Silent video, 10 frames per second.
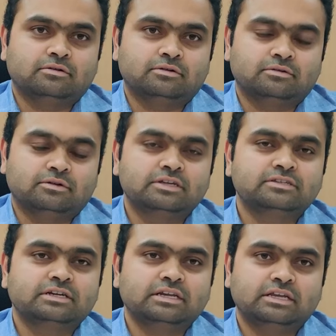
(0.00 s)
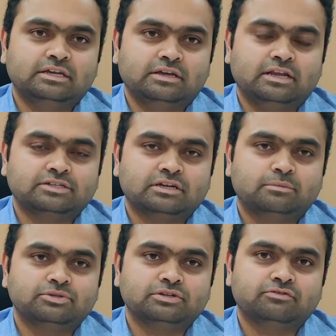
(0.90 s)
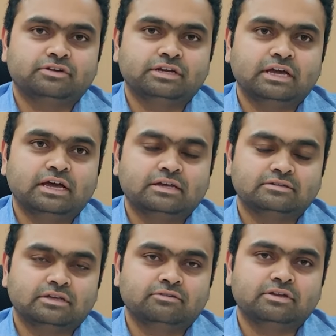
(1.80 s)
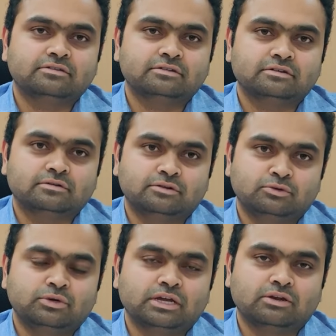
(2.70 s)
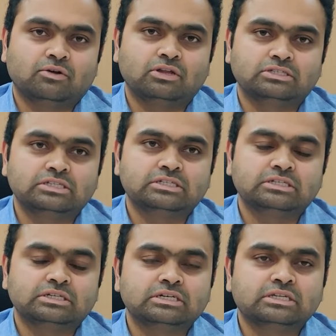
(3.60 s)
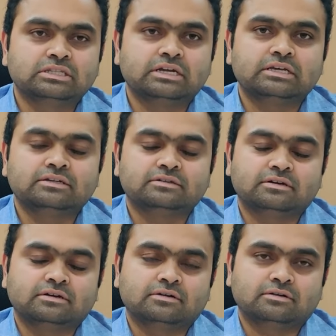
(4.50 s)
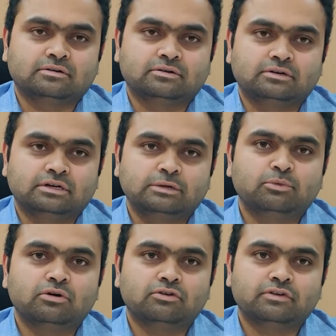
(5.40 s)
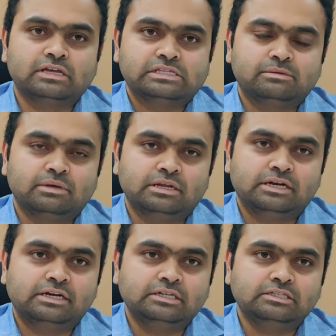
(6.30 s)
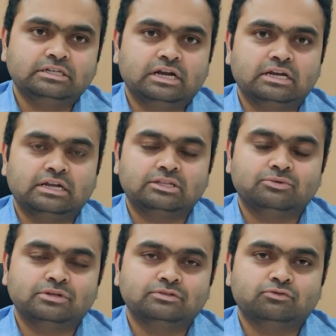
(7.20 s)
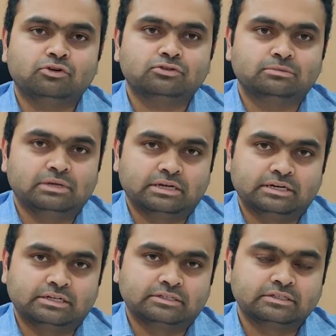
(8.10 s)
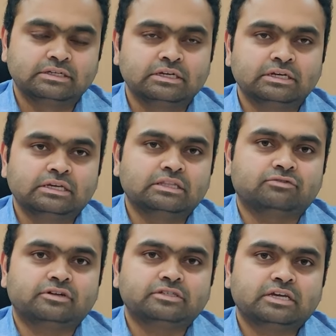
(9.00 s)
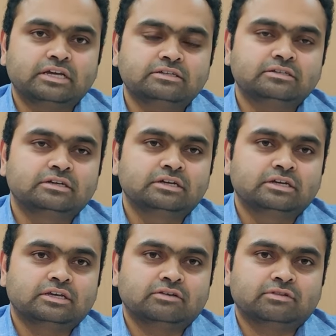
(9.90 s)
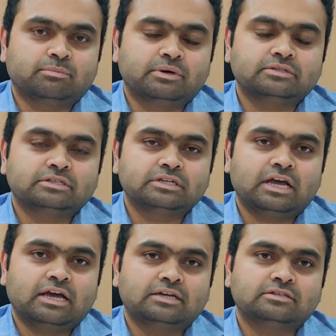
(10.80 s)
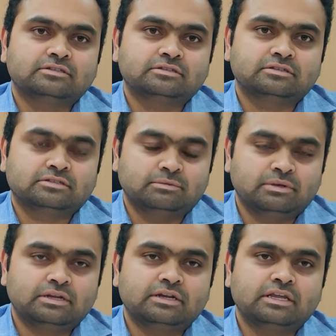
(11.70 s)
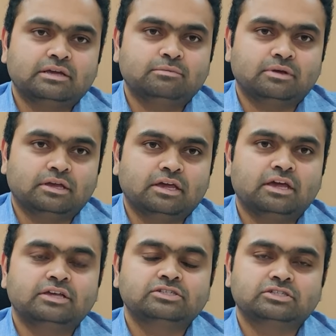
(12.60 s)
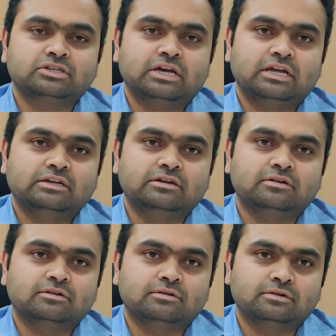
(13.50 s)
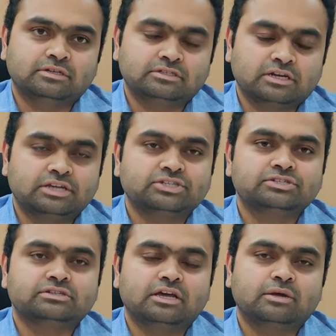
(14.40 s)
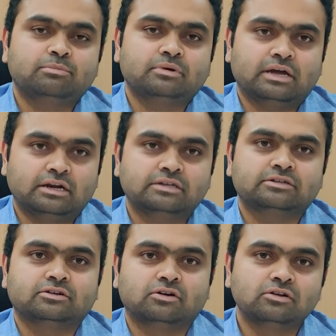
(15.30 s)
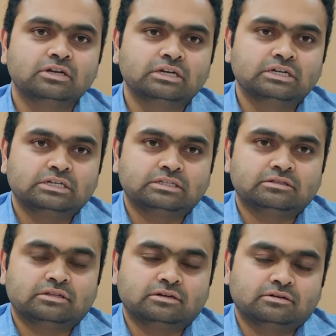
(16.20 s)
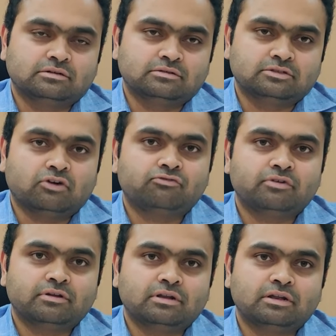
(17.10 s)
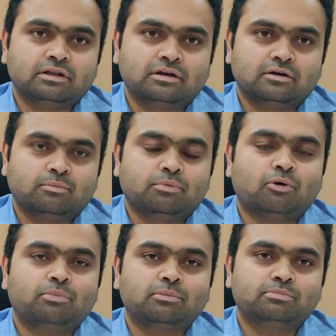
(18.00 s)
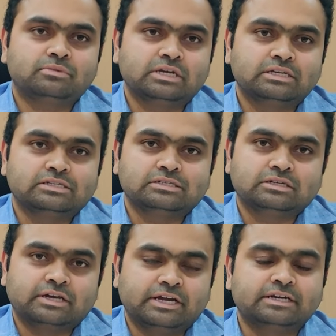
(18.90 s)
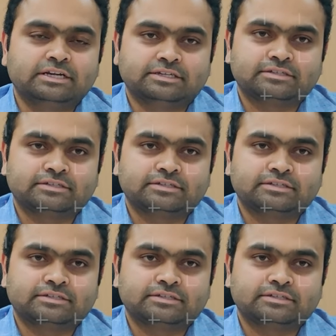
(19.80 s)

Recently, Election Commission of India has given us new technologies, that is demographical similar entries, and another one is photo similar entries. In the first case, if the person has the similar name, age and his relations type, address and all, the software will pop up his entries.